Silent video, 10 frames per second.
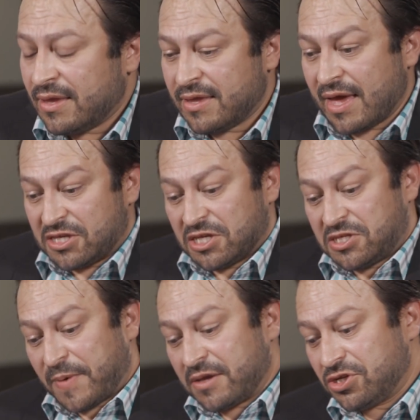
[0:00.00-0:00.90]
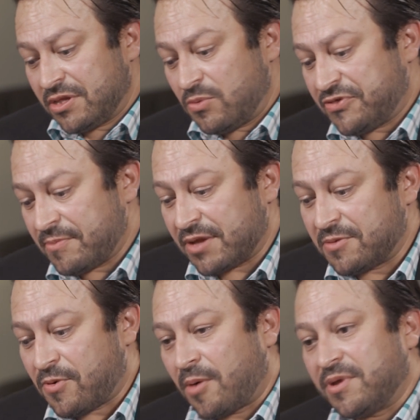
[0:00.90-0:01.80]
Yes, especially within my
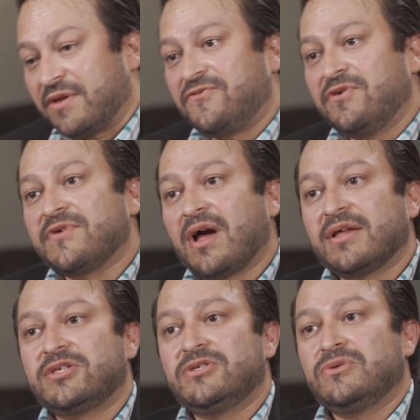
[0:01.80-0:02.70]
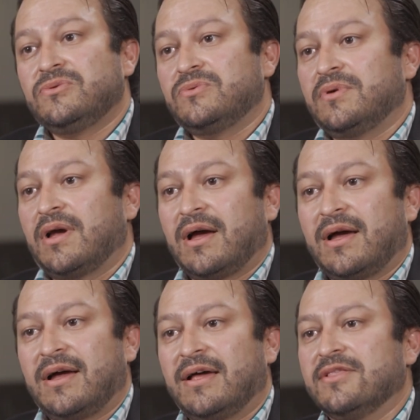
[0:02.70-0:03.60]
department. If you've gone to
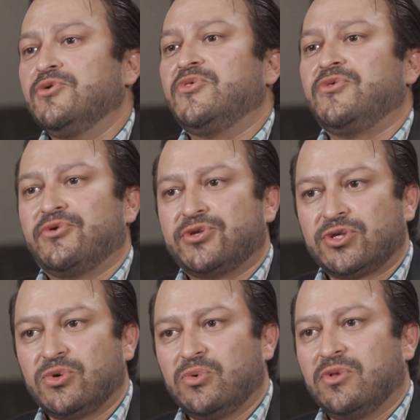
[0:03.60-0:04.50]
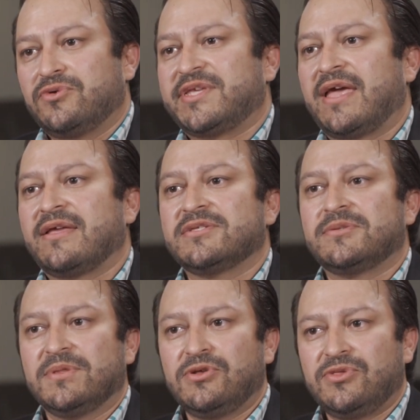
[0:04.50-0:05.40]
a luthier school or taken
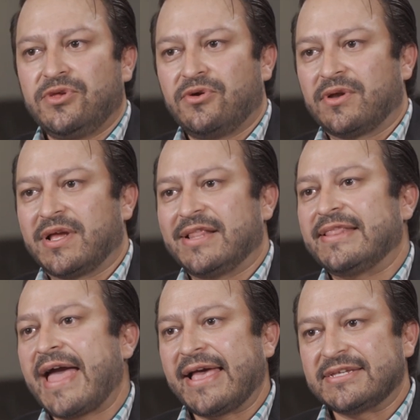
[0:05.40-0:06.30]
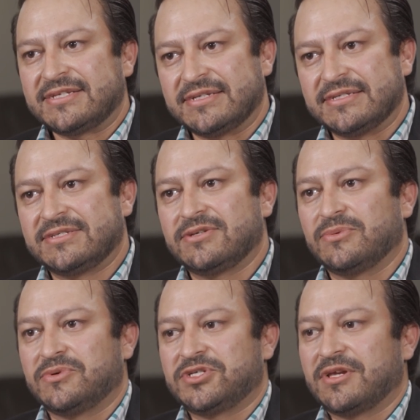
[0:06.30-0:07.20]
some luthier classes
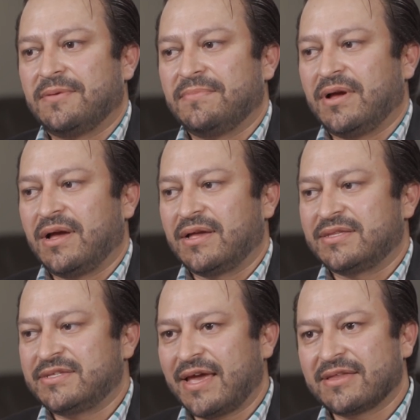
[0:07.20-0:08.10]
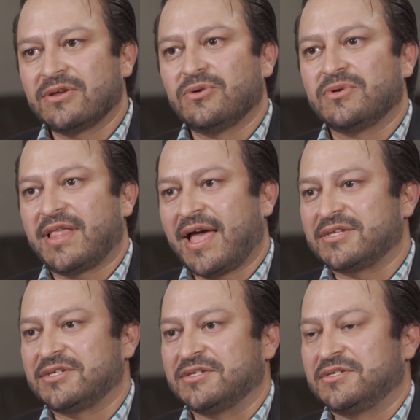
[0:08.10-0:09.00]
or some technical
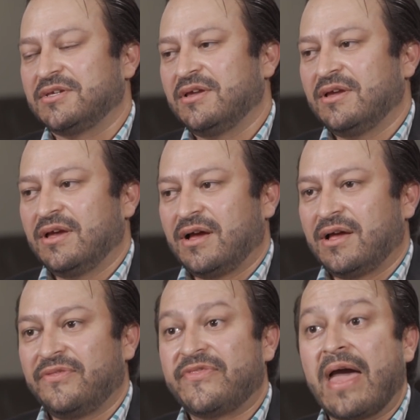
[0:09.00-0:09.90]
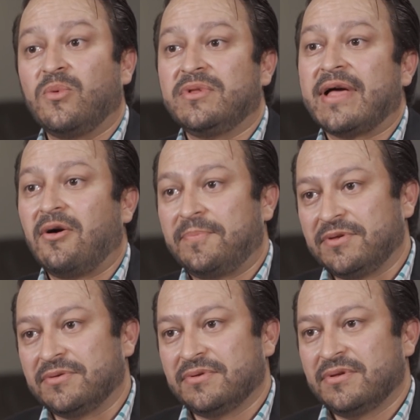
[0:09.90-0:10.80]
classes, that will help
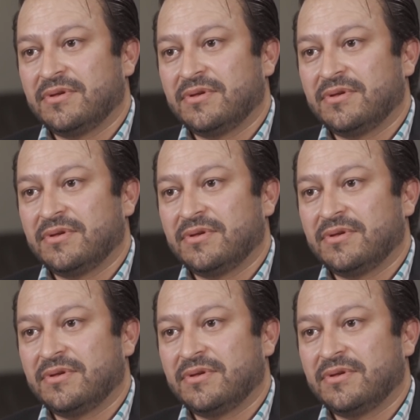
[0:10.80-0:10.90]
you.